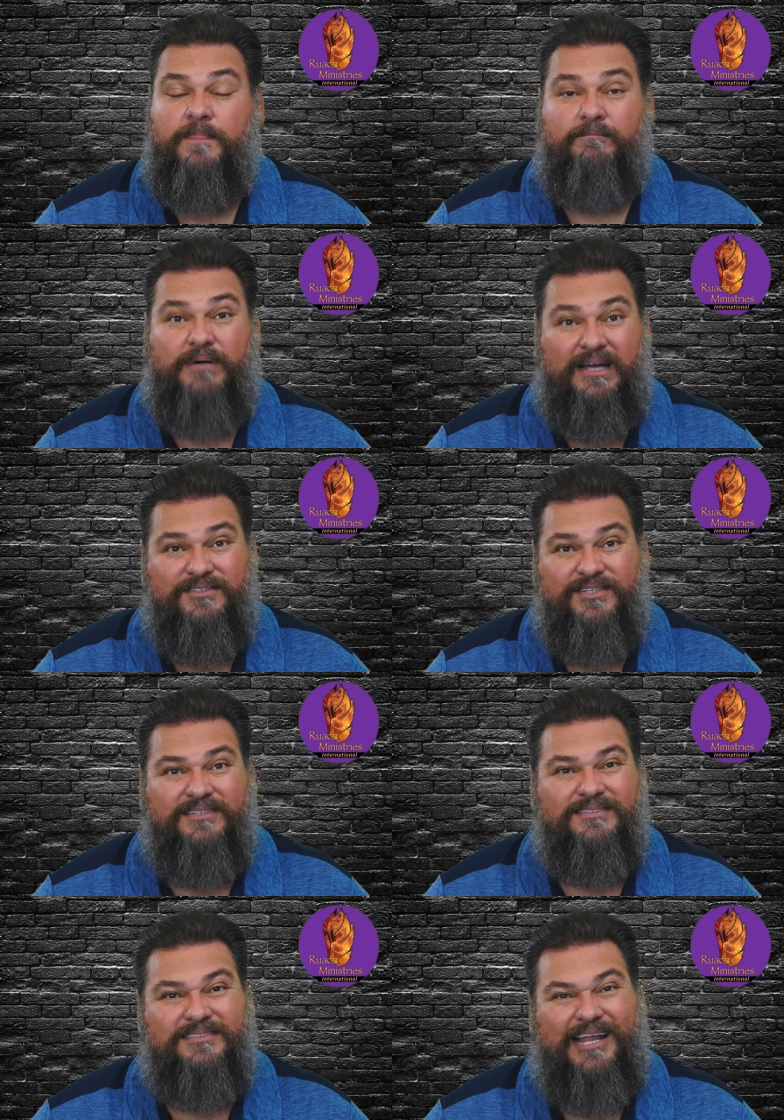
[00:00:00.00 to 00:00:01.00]
But
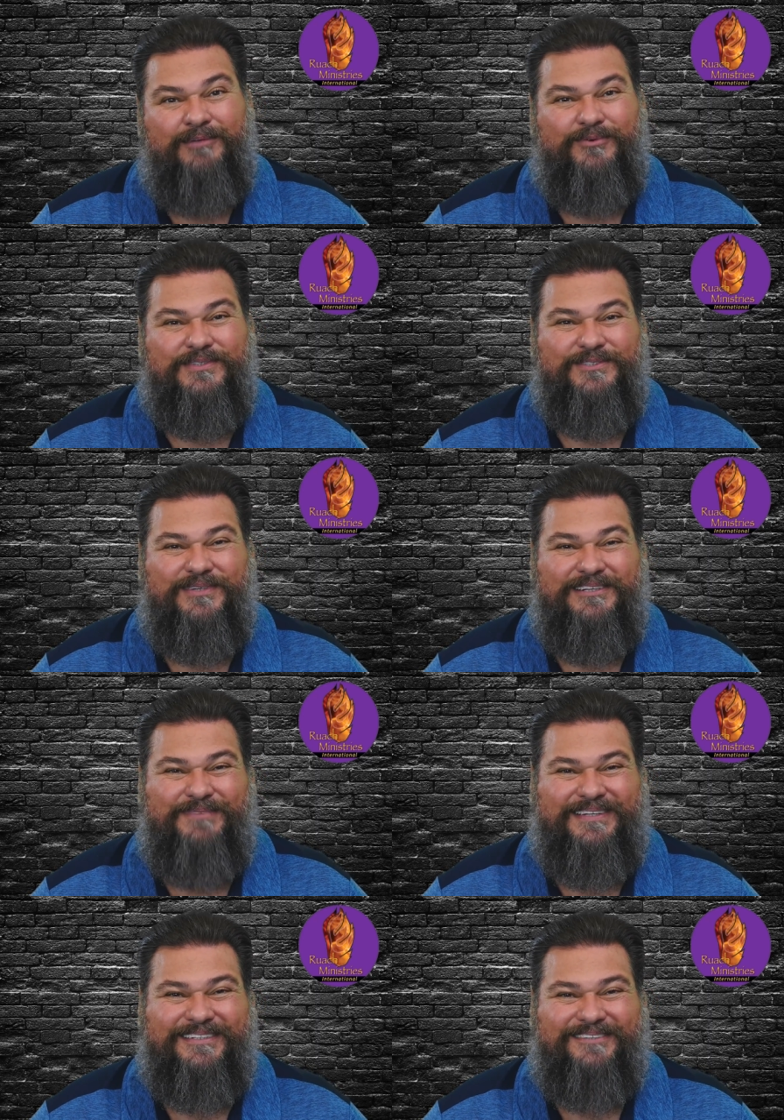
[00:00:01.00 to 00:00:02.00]
Solomon was the one to
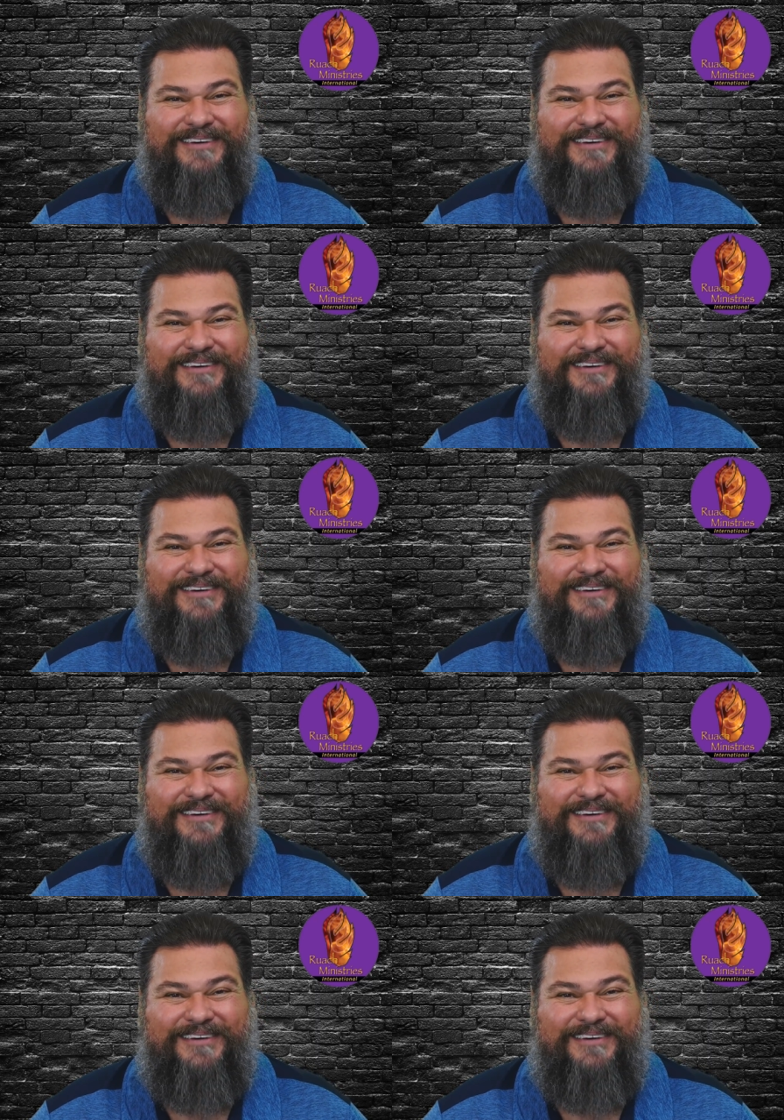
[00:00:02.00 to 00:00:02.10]
build it,